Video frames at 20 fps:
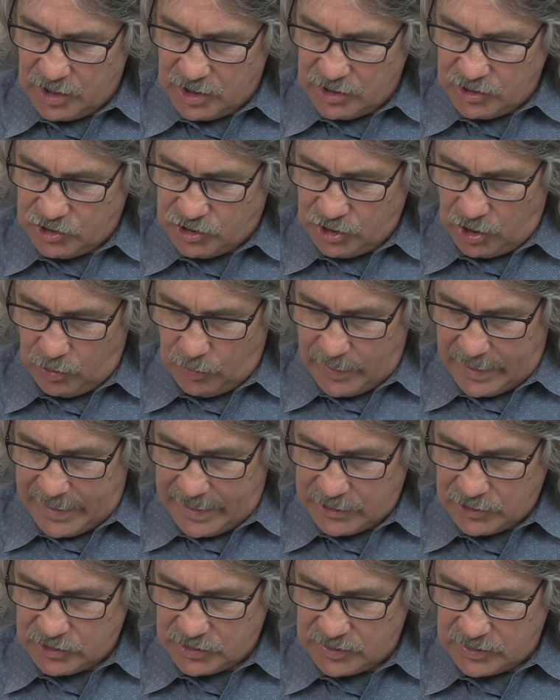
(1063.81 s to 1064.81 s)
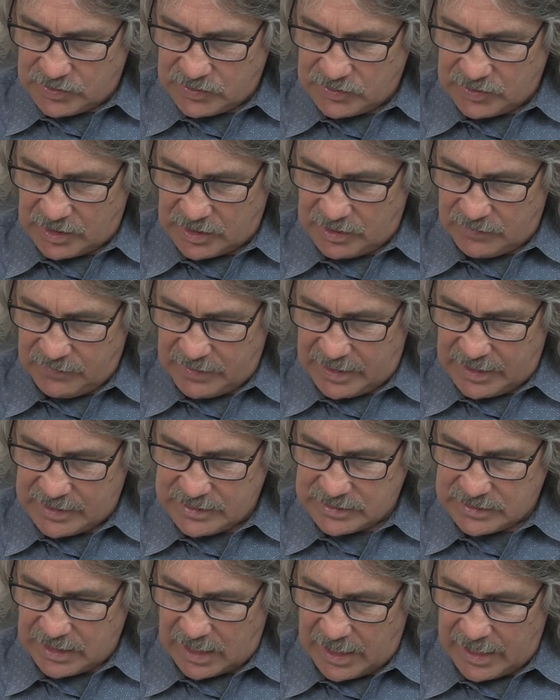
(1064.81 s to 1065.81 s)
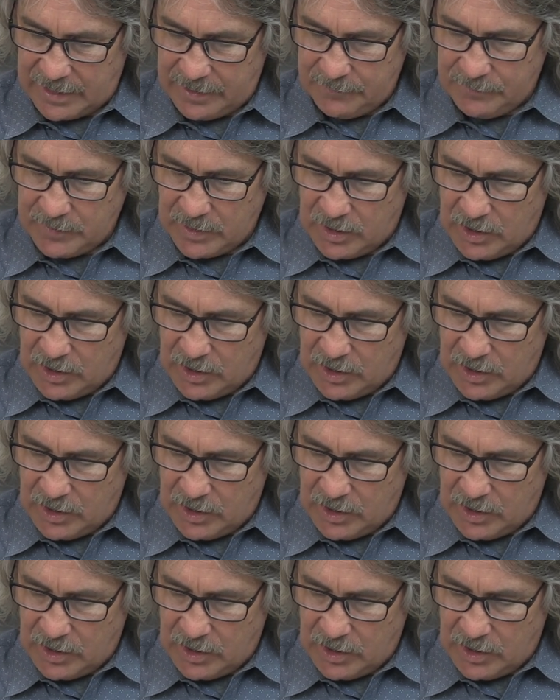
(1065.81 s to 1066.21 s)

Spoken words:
Joash, the son of Ahaziah,